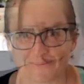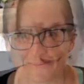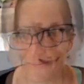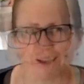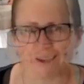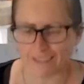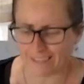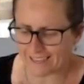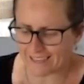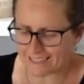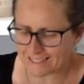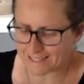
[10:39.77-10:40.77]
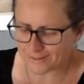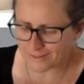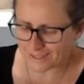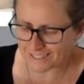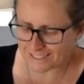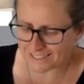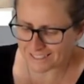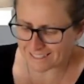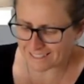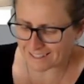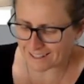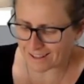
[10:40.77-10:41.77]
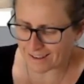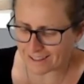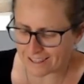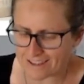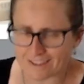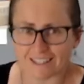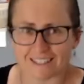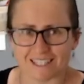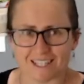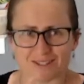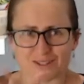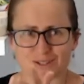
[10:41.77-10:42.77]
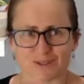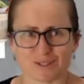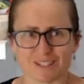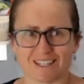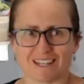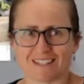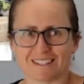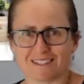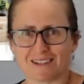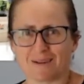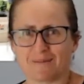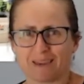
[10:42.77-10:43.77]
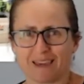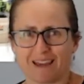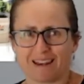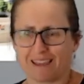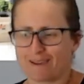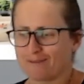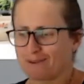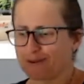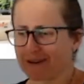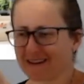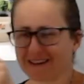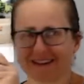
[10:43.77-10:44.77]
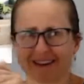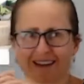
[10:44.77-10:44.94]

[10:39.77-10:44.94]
Okay, it's finished, it's unlocking. You can see the sugar dust coming out everywhere.